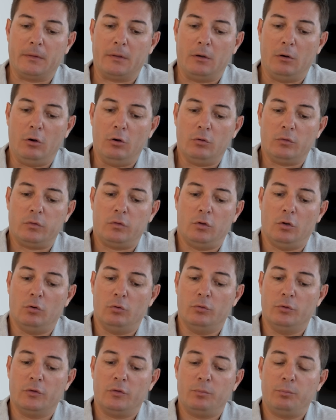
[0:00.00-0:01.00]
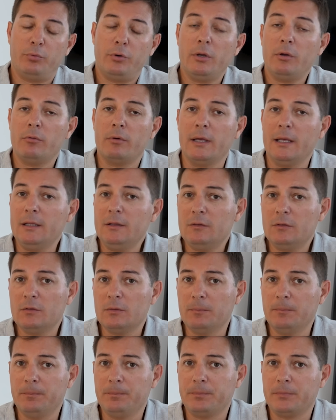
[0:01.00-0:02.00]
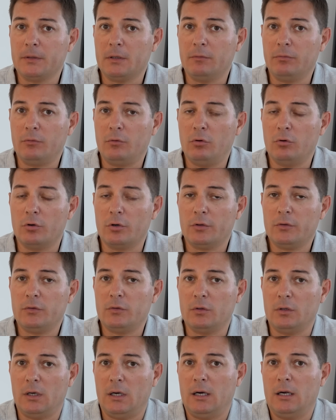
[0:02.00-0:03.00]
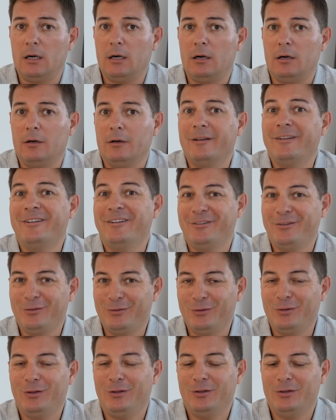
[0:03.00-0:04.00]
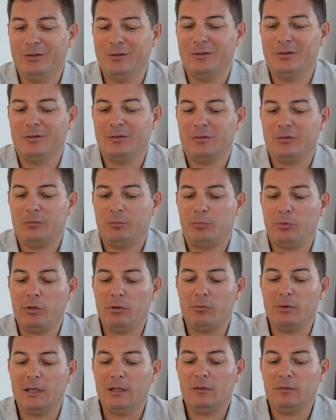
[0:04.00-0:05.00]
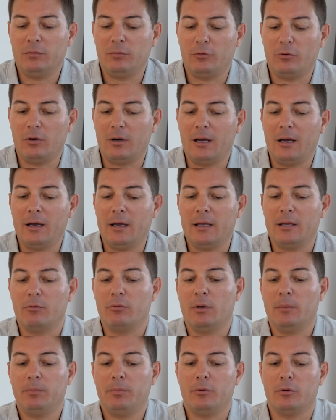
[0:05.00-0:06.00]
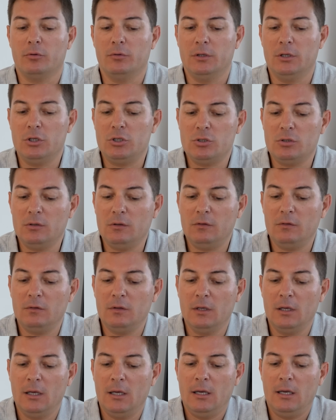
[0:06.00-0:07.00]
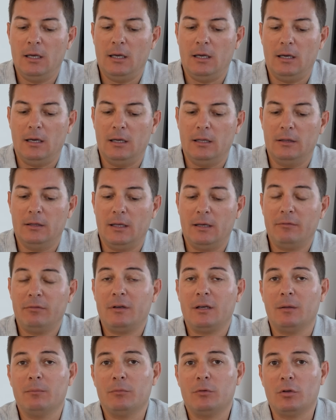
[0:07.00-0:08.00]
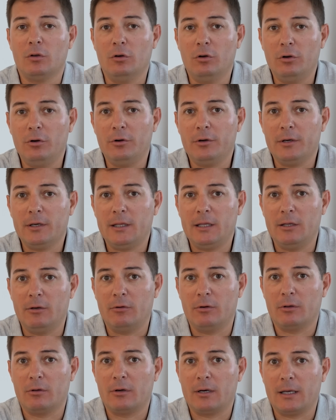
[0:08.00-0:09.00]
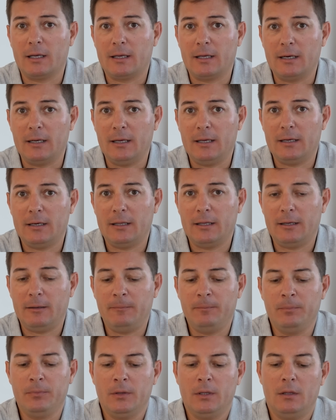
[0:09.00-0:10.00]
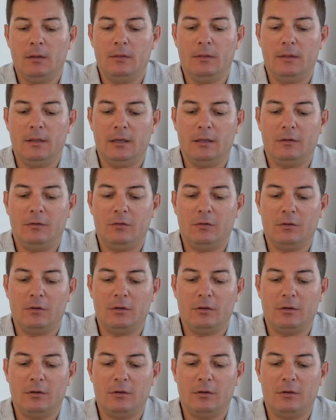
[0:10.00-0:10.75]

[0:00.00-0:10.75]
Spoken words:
Also, the spring rates, of course, are spring rates for high grip conditions. And I've come to learn here in Gran Canaria that